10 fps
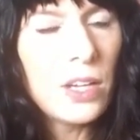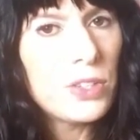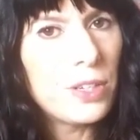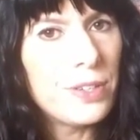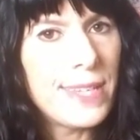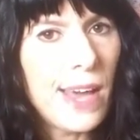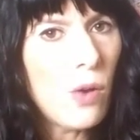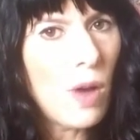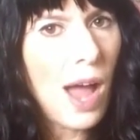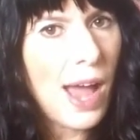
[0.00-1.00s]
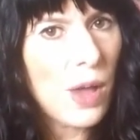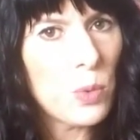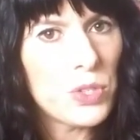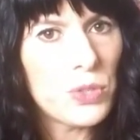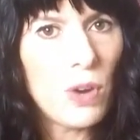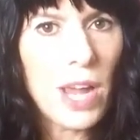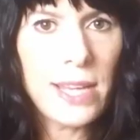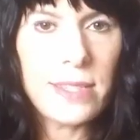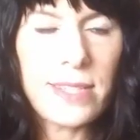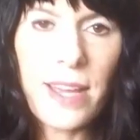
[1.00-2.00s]
Turns out I was
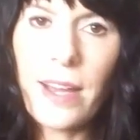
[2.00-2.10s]
right.